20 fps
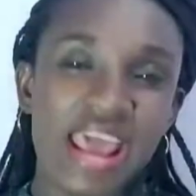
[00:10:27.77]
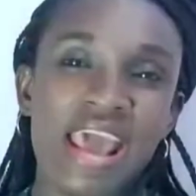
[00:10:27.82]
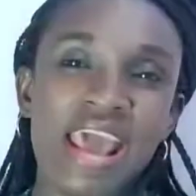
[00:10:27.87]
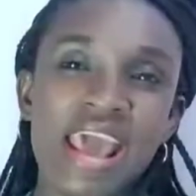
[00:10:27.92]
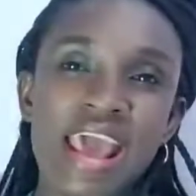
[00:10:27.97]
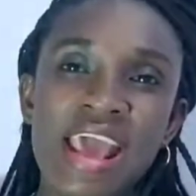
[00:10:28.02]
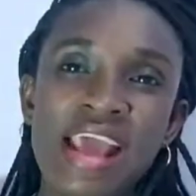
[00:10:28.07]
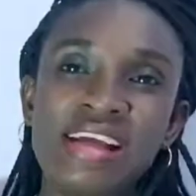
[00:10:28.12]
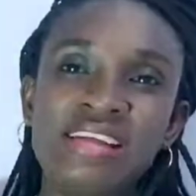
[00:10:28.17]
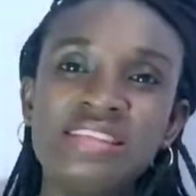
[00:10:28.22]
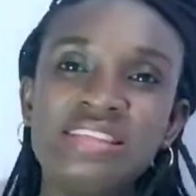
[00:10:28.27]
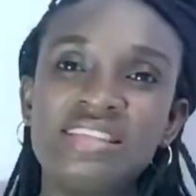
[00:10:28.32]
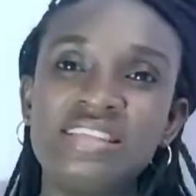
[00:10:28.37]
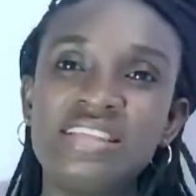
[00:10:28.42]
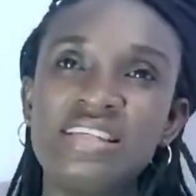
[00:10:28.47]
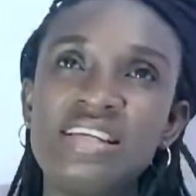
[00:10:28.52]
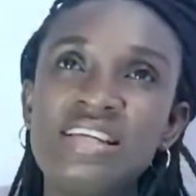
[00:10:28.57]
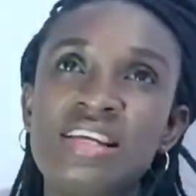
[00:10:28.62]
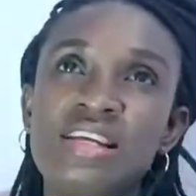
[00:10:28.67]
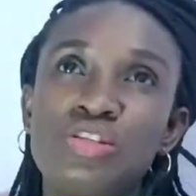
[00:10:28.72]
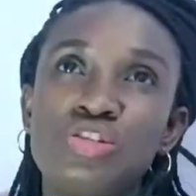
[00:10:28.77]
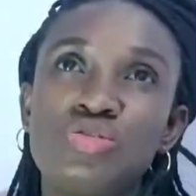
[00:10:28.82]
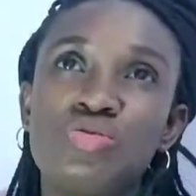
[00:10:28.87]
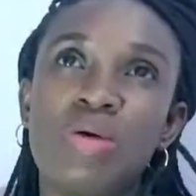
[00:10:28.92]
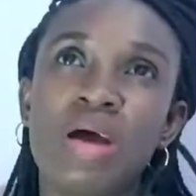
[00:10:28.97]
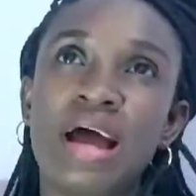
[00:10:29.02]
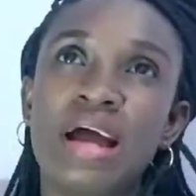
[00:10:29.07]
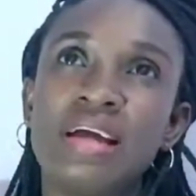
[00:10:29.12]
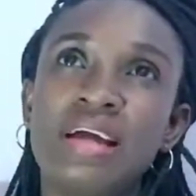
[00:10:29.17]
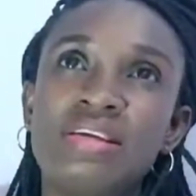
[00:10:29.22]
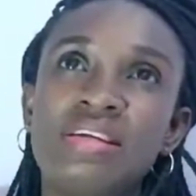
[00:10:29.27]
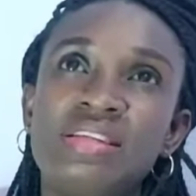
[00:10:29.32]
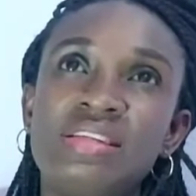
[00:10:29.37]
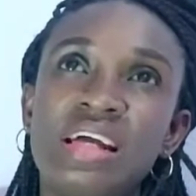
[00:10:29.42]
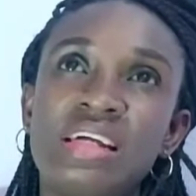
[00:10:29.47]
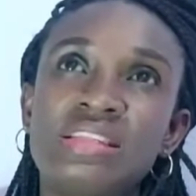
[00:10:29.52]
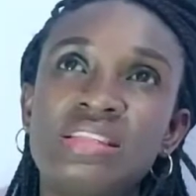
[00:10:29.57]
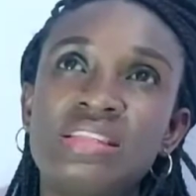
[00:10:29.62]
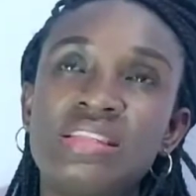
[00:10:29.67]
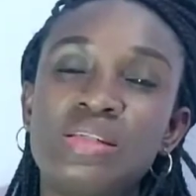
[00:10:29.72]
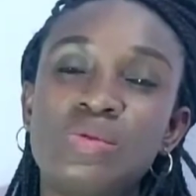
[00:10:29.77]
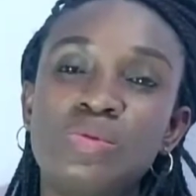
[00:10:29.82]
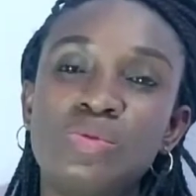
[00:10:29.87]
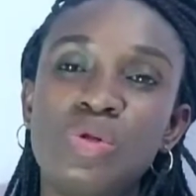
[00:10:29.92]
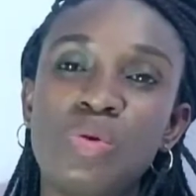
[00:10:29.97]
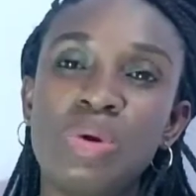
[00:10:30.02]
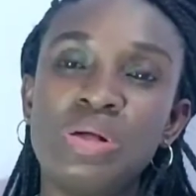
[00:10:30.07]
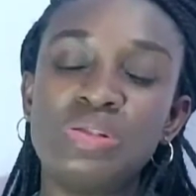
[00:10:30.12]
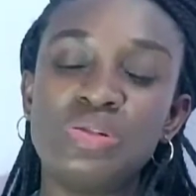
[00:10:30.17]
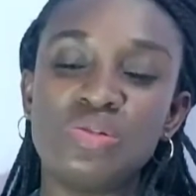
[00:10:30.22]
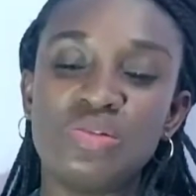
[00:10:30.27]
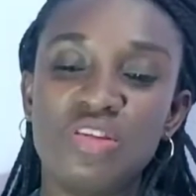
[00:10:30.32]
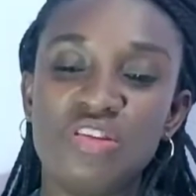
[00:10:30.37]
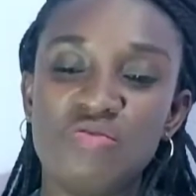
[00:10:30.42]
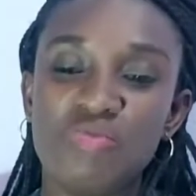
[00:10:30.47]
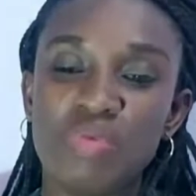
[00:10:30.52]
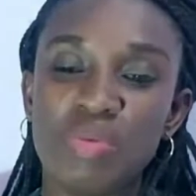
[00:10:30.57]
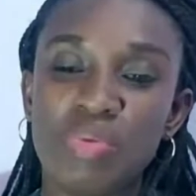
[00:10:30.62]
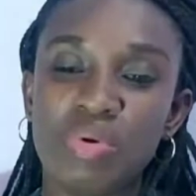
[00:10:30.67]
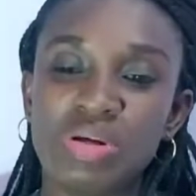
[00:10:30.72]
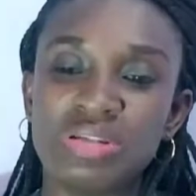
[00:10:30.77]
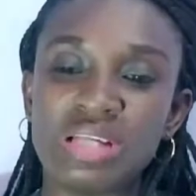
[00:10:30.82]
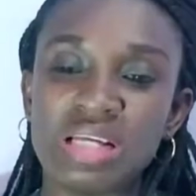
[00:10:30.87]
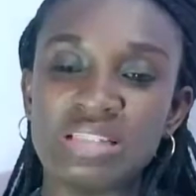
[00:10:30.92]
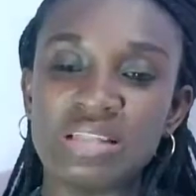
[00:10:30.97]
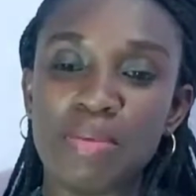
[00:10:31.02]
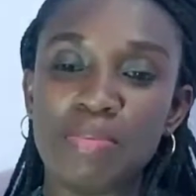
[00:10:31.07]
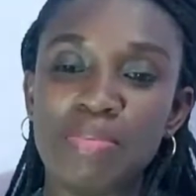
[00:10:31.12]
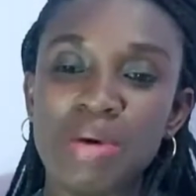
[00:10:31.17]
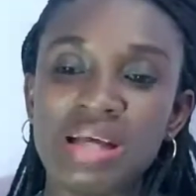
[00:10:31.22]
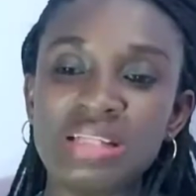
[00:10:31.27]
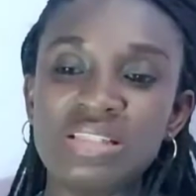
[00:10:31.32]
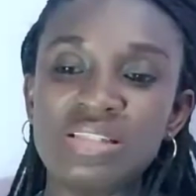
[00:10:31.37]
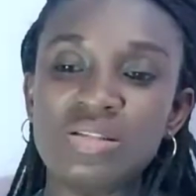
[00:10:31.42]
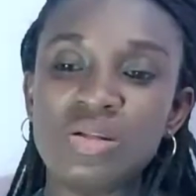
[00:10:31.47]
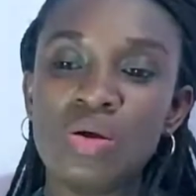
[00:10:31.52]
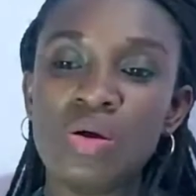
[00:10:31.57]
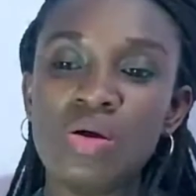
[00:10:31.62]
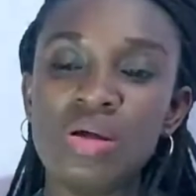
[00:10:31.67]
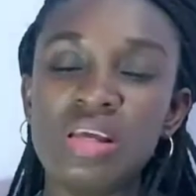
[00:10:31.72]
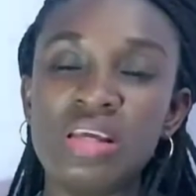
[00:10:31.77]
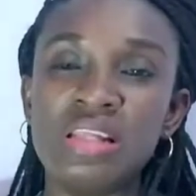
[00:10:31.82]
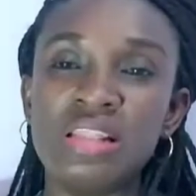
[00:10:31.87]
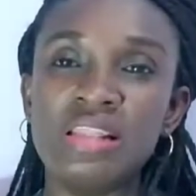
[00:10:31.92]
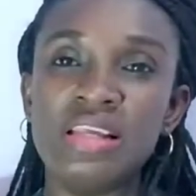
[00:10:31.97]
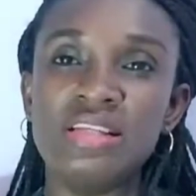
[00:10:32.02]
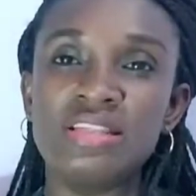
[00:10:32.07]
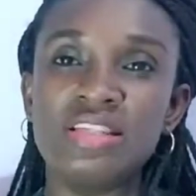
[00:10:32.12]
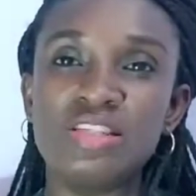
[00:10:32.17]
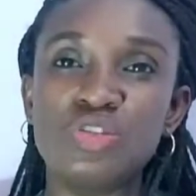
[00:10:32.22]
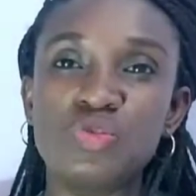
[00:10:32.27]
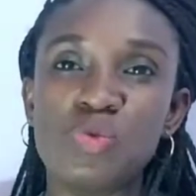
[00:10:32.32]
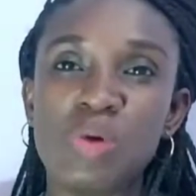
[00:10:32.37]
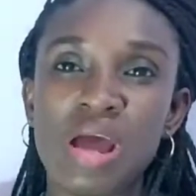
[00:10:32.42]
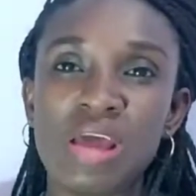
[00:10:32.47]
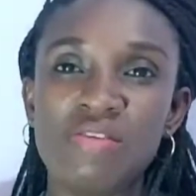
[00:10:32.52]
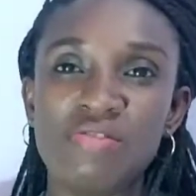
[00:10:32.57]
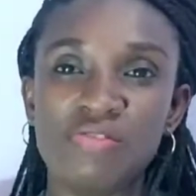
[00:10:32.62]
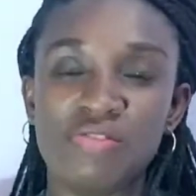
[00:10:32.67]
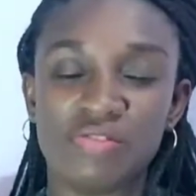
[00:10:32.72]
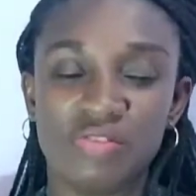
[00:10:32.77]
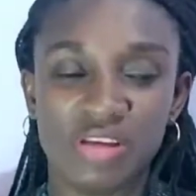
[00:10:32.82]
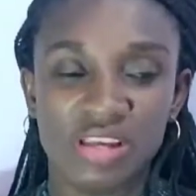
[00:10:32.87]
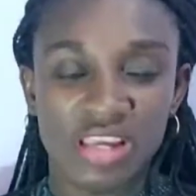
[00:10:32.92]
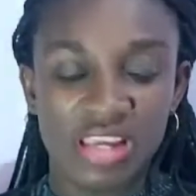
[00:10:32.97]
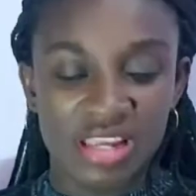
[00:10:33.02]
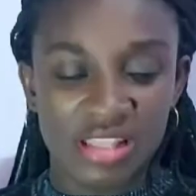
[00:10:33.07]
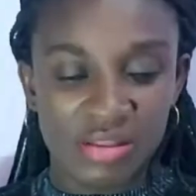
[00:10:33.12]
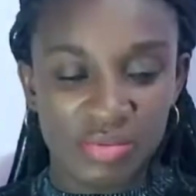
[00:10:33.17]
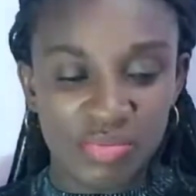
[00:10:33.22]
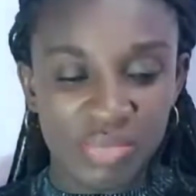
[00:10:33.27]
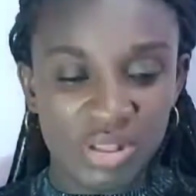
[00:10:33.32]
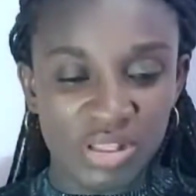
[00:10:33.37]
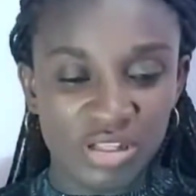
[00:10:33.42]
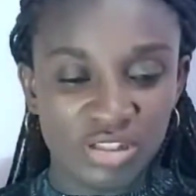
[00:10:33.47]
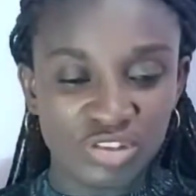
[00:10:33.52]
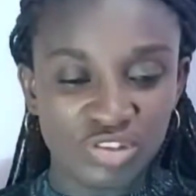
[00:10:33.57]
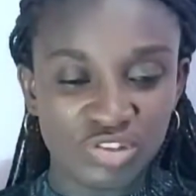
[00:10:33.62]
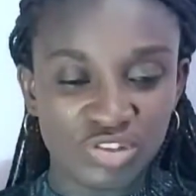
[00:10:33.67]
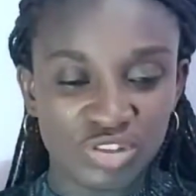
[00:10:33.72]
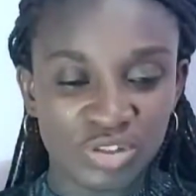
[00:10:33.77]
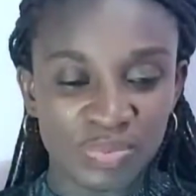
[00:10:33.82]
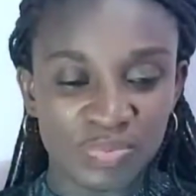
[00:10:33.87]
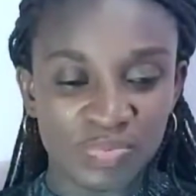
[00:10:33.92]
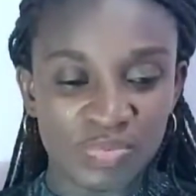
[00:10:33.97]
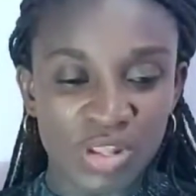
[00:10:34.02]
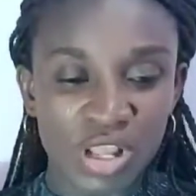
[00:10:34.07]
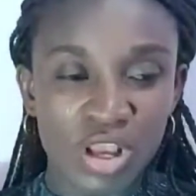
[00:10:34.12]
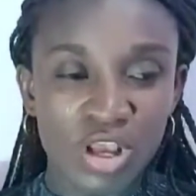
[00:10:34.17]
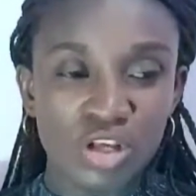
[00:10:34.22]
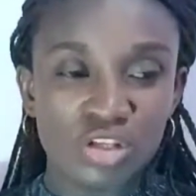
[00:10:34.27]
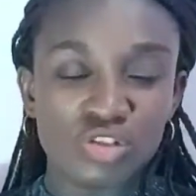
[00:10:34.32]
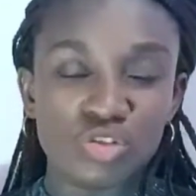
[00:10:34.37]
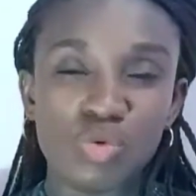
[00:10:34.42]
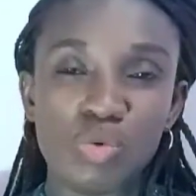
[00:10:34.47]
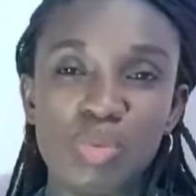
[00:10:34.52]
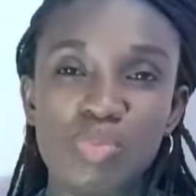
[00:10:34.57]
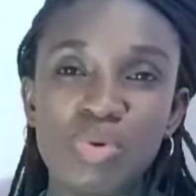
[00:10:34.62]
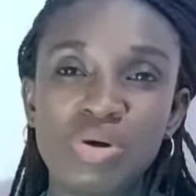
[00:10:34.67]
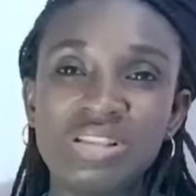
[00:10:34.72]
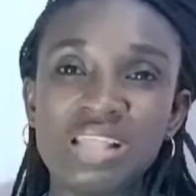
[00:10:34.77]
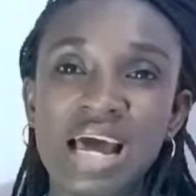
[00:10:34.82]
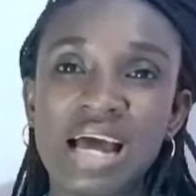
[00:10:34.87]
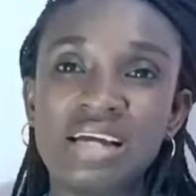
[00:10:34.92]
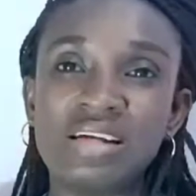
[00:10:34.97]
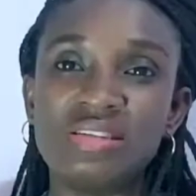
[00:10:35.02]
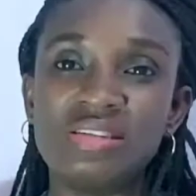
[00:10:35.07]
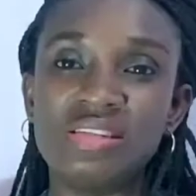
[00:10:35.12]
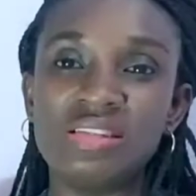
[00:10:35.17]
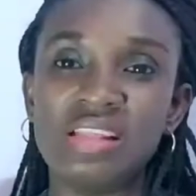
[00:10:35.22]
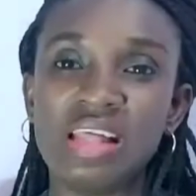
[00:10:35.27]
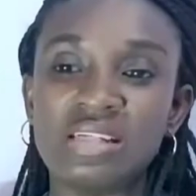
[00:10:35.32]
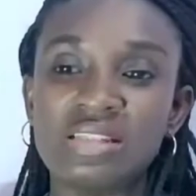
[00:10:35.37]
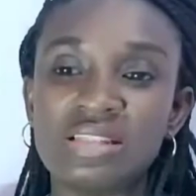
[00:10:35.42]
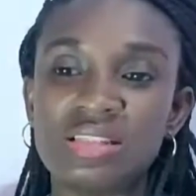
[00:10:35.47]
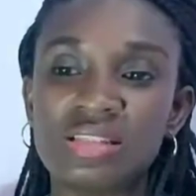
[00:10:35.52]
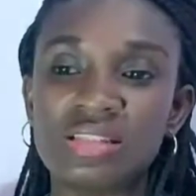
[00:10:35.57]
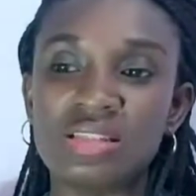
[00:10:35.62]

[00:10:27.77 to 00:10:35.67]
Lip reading: And he too agreed that he would not want to leave me, because as a pastor, he needs his wife in the ministry. So we both agreed that